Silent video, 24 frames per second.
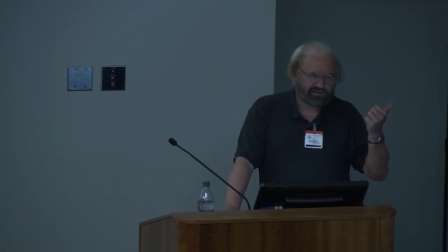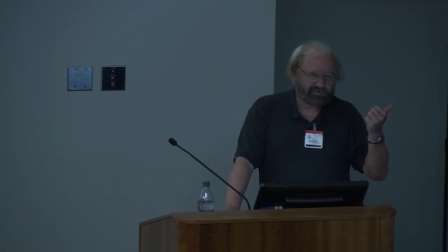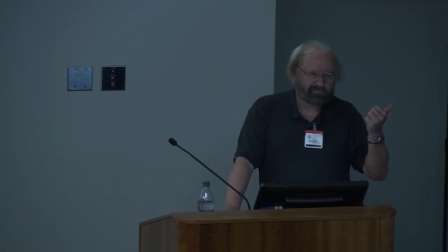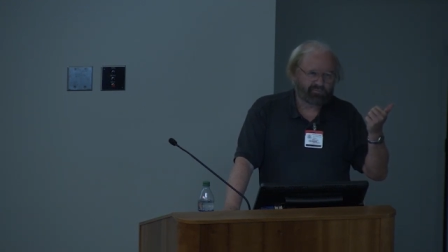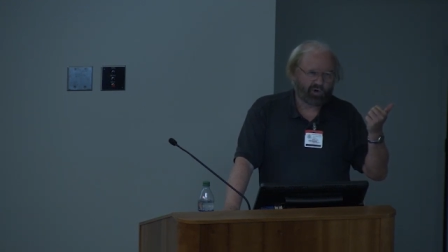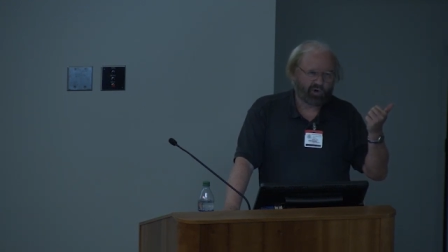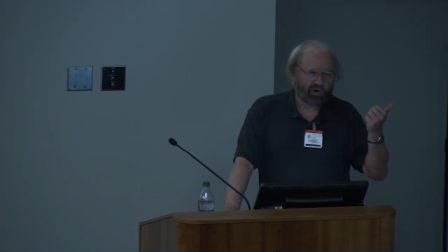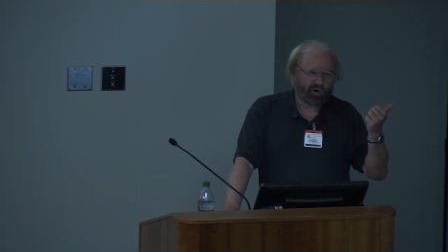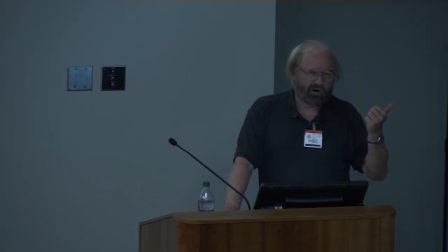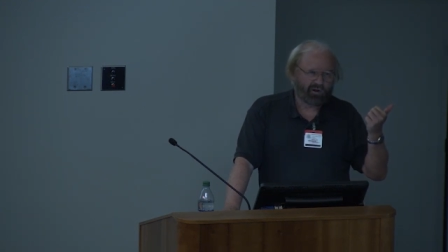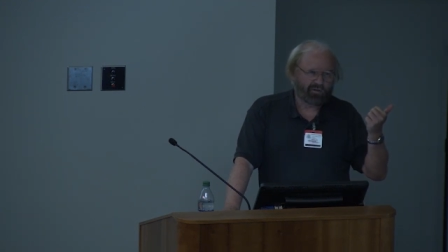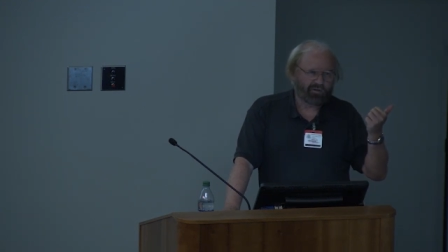
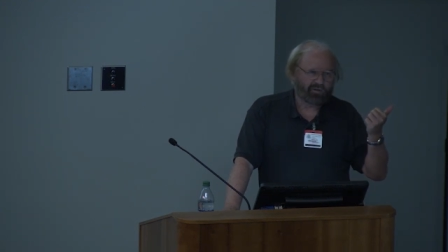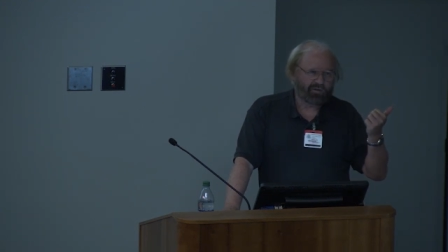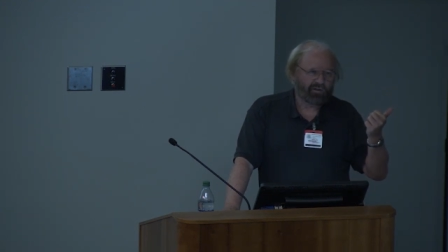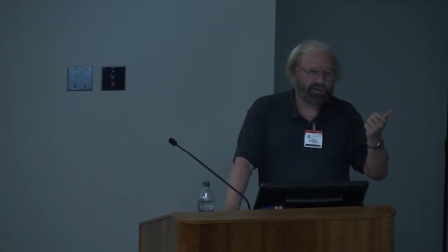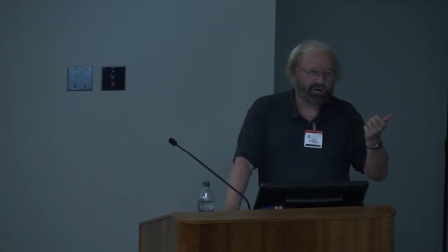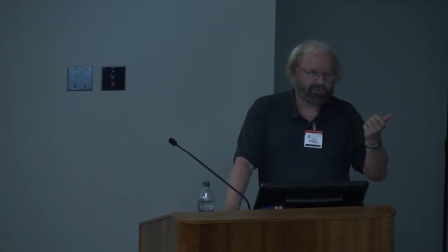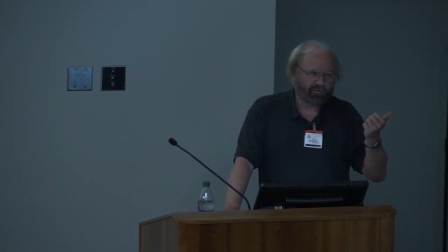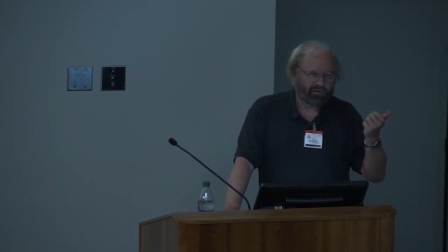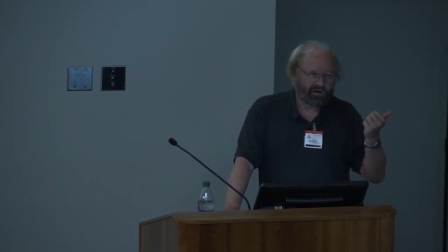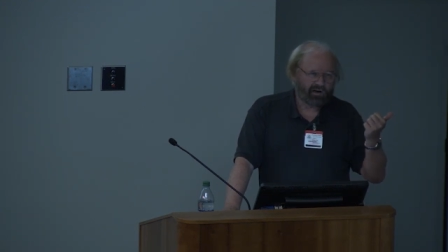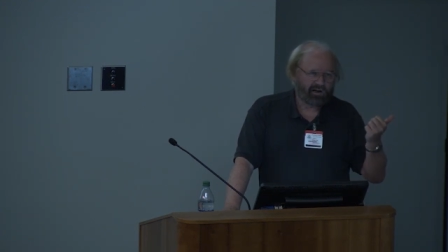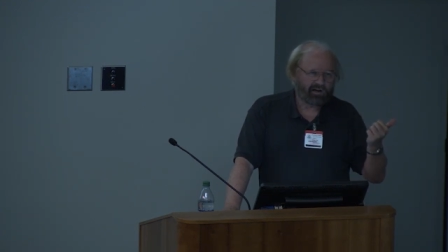smaller than
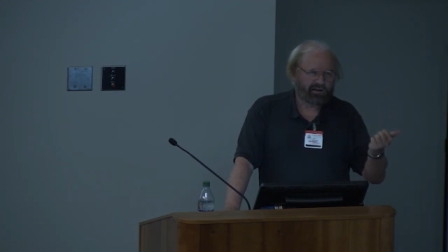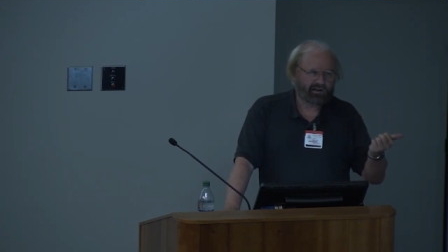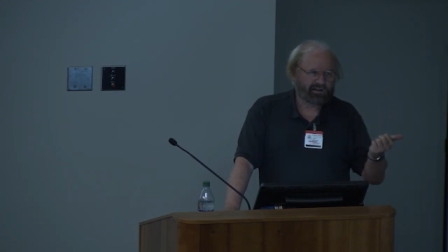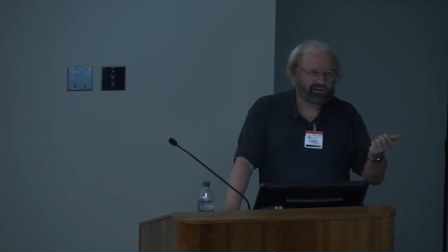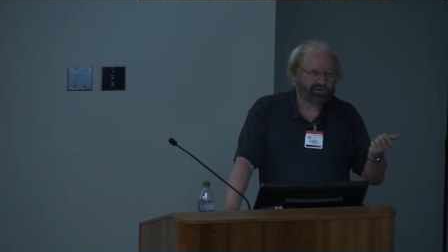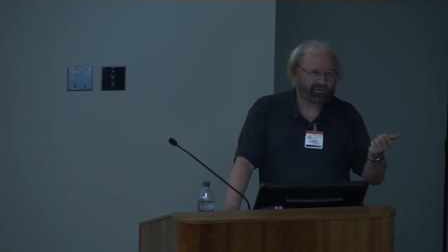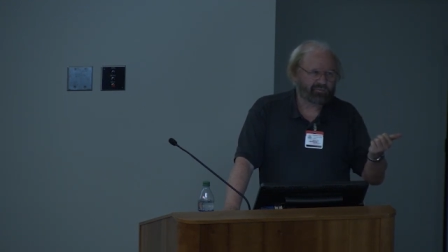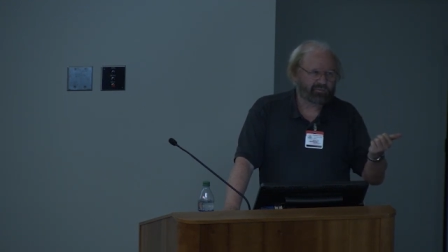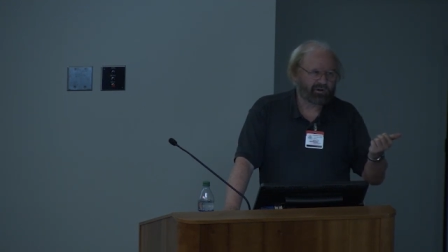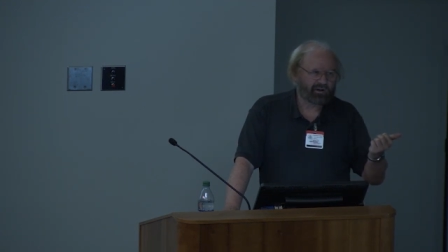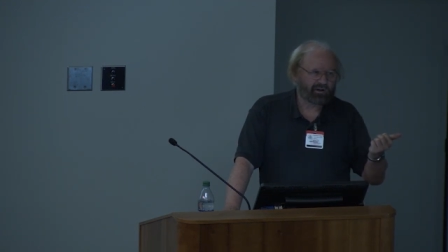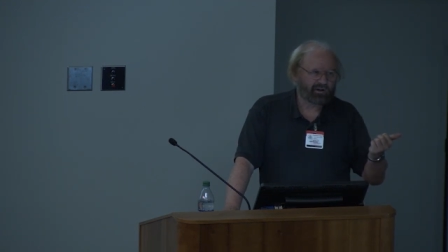they would like
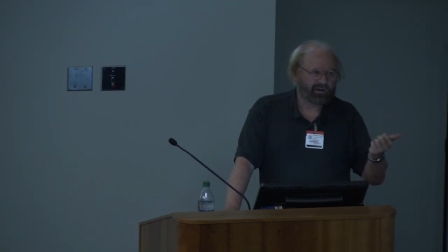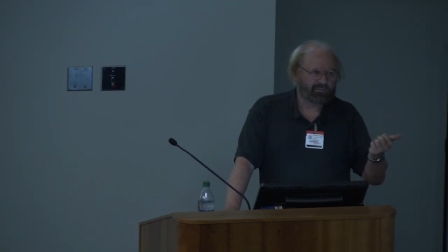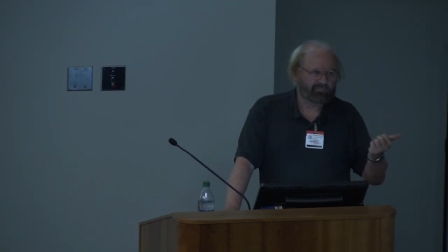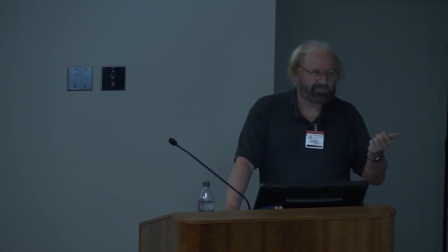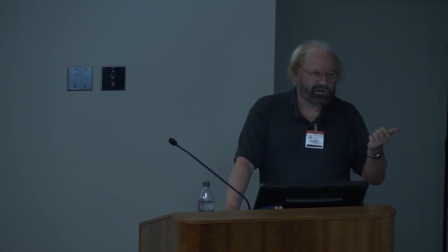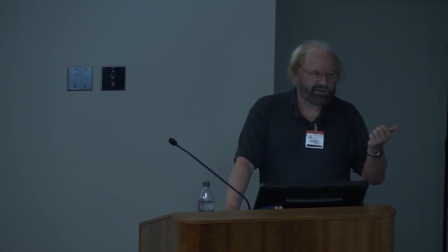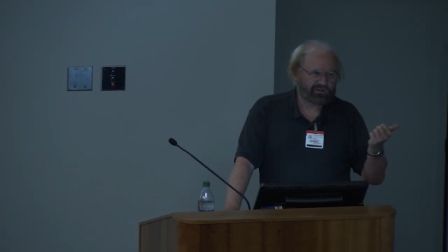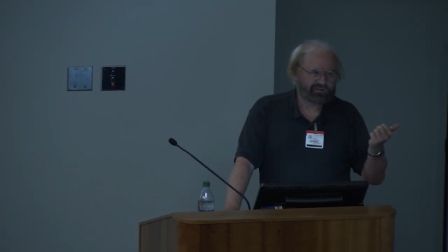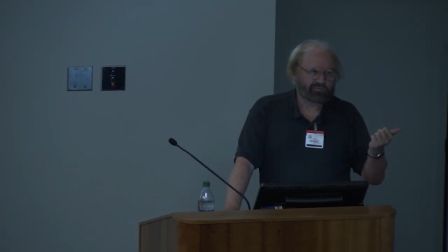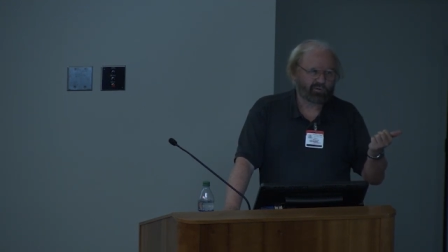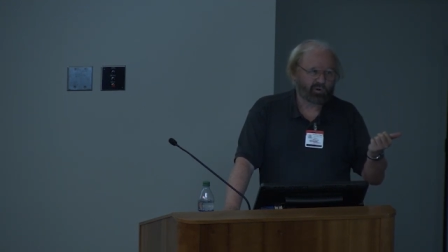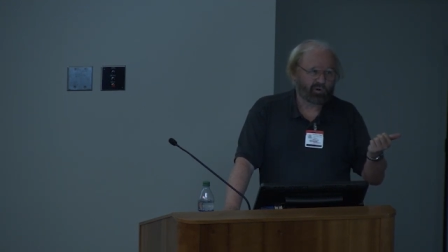it to be and
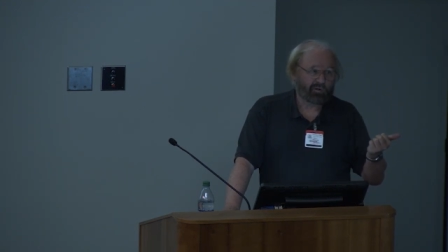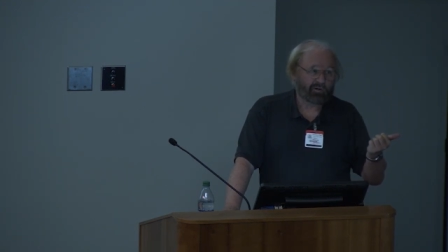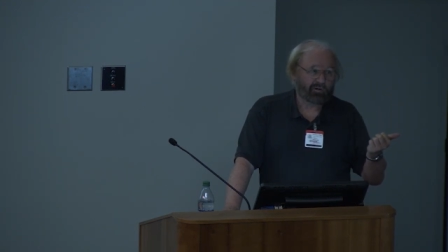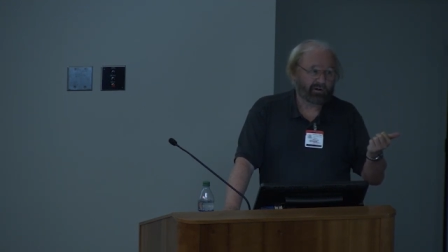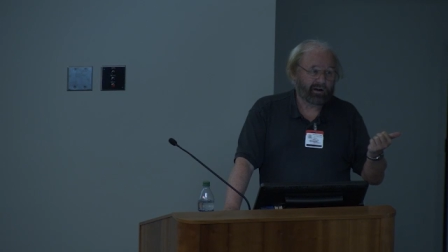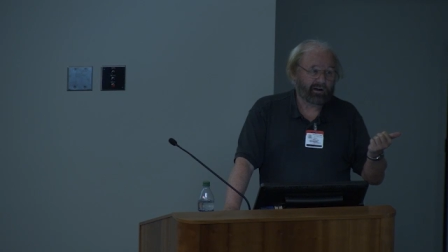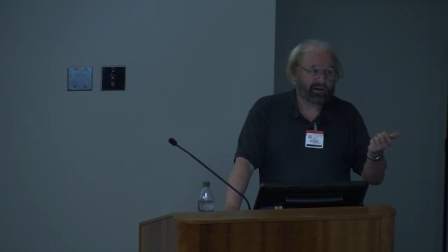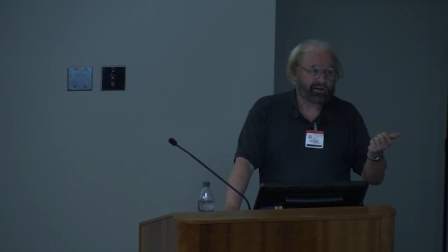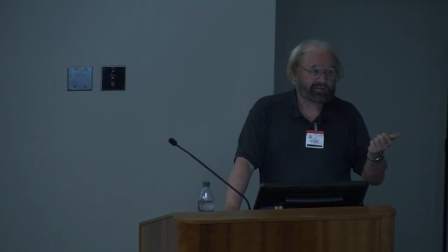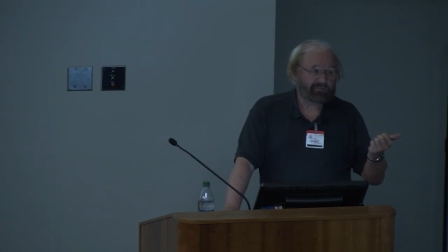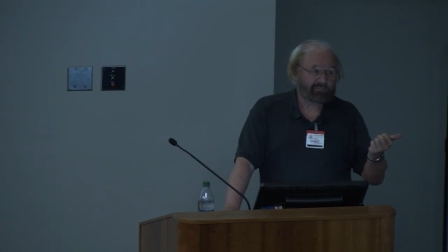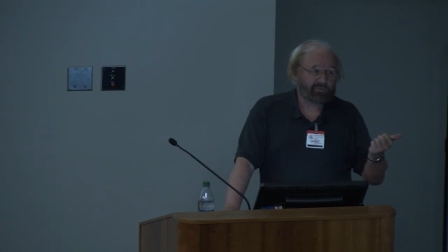much smaller than
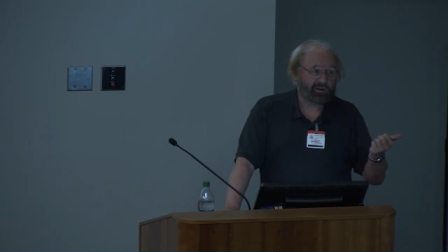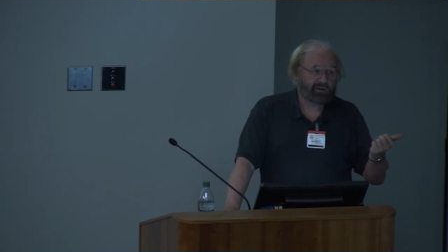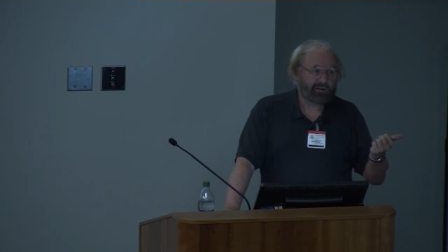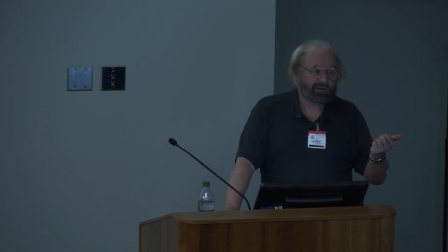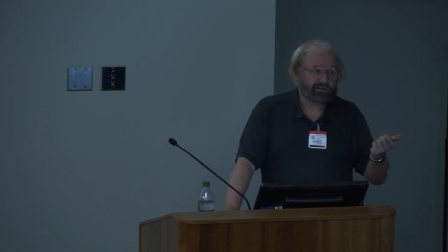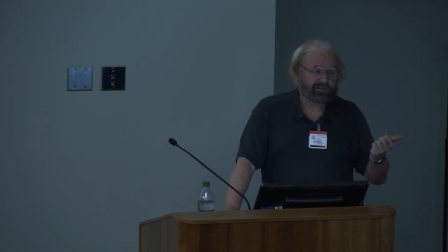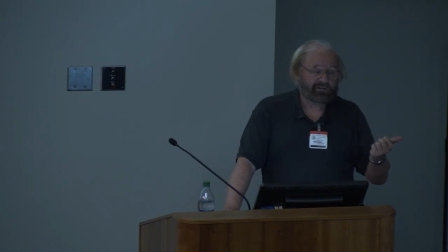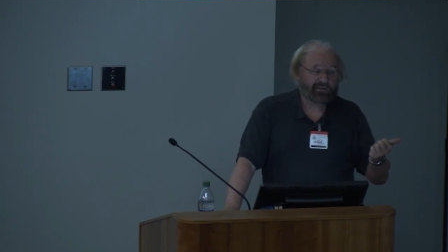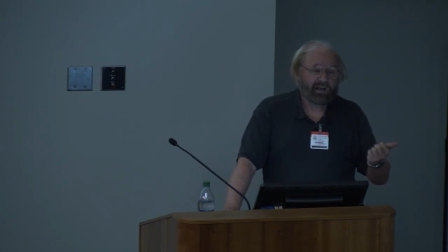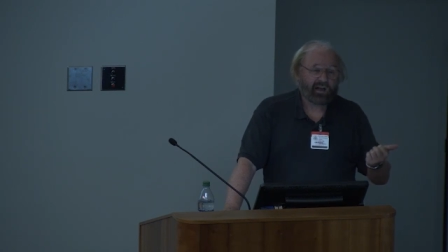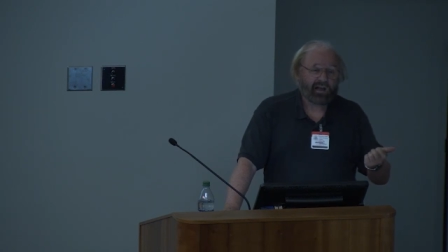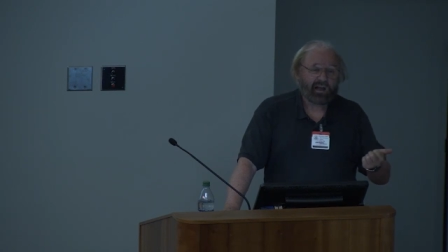native
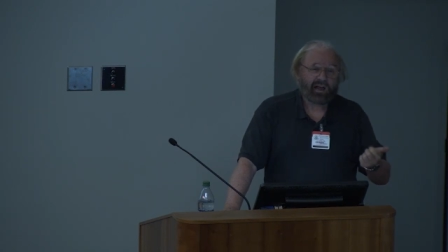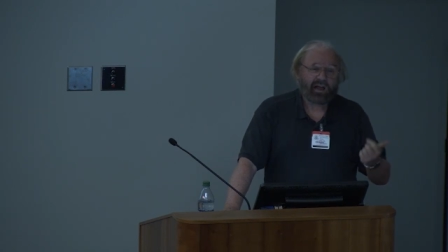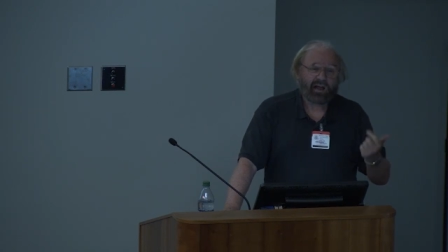speakers,